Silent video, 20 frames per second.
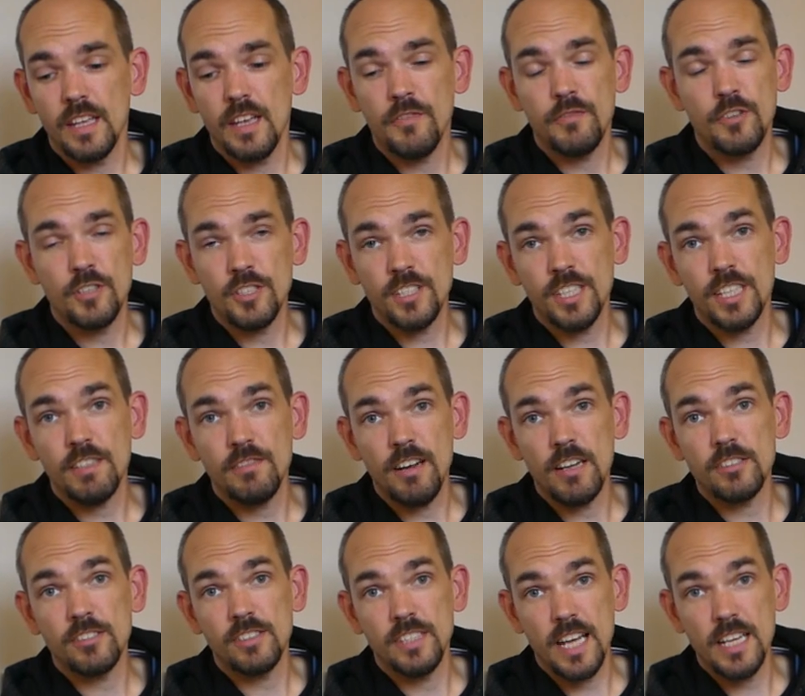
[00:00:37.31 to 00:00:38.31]
If you stick
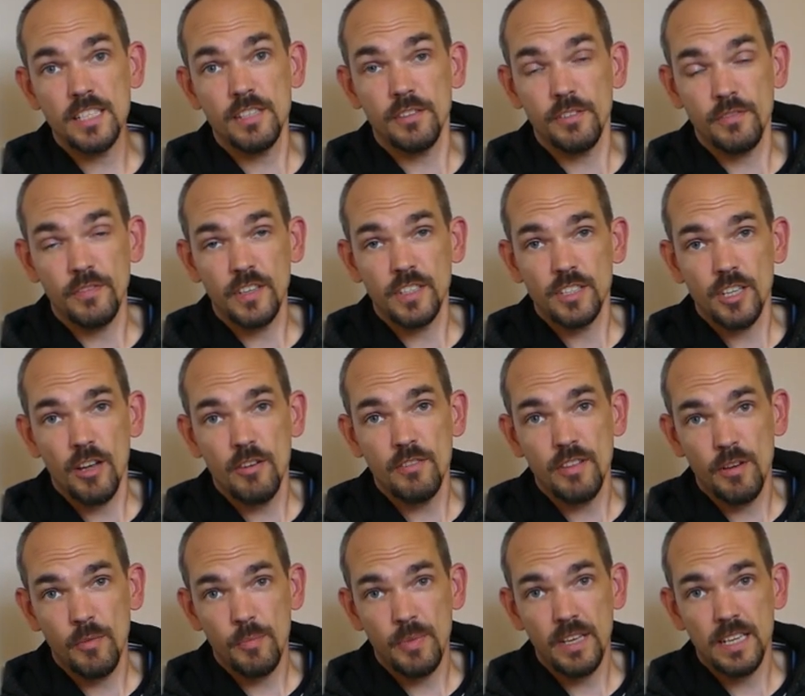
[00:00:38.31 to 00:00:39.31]
around to the end of the video,
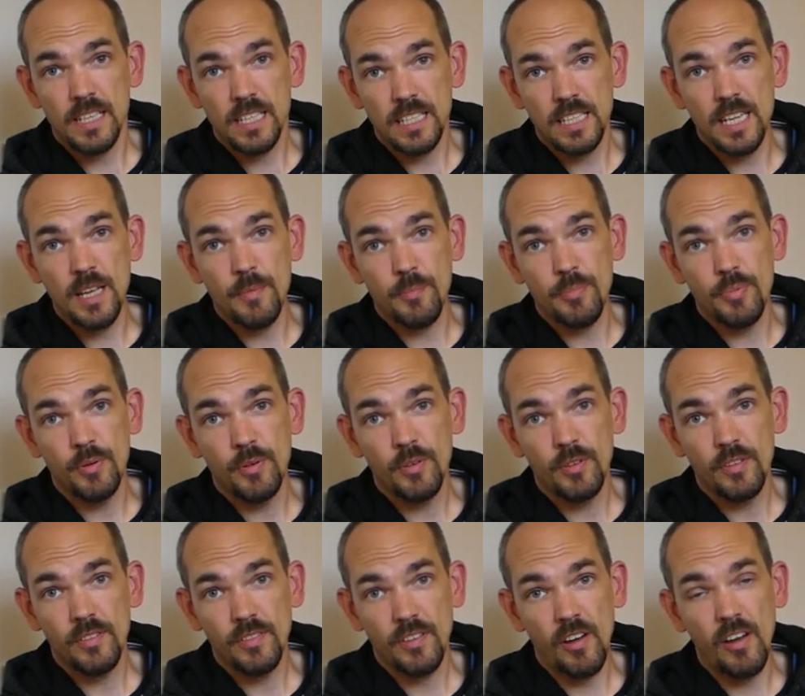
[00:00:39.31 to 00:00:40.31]
there'll be a clip
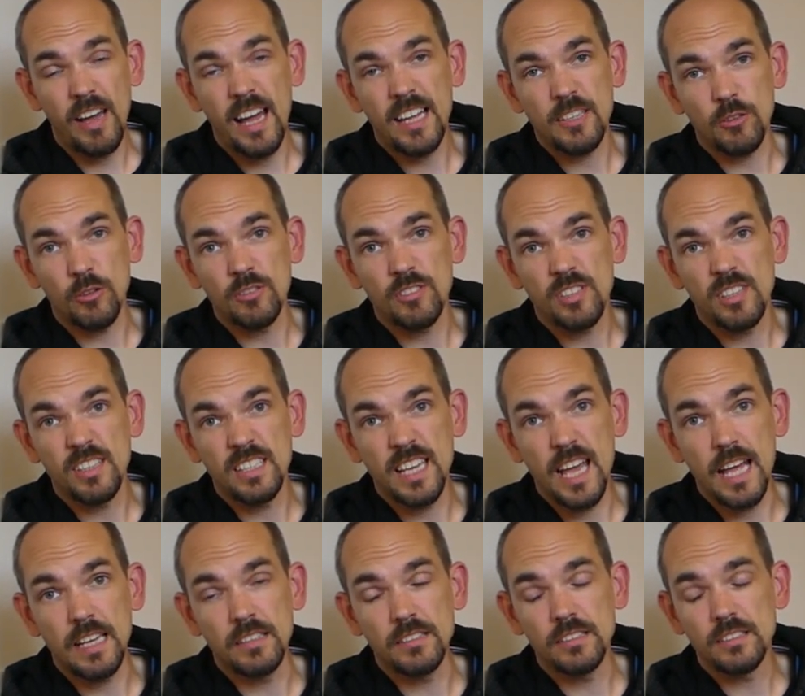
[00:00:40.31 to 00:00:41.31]
that I add on to the
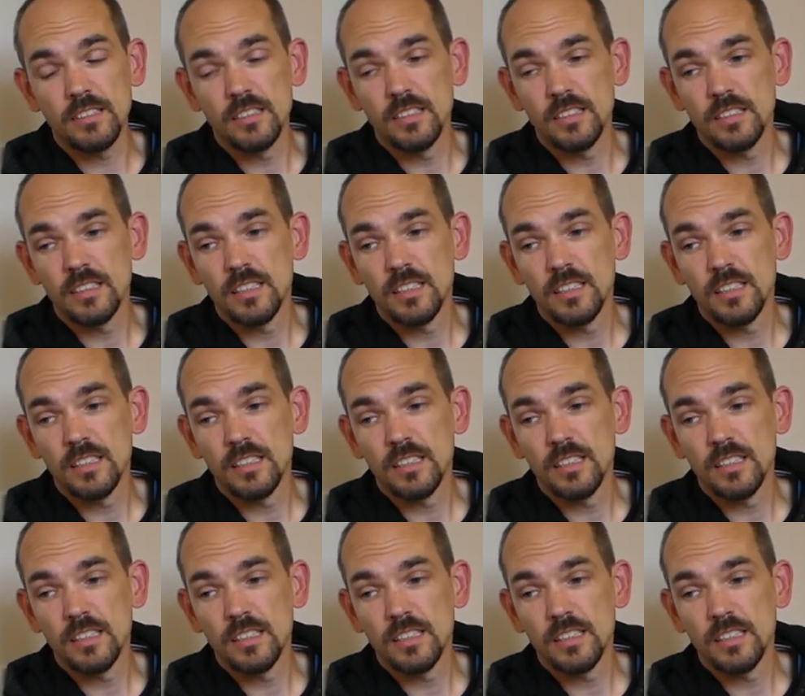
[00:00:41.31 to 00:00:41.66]
end,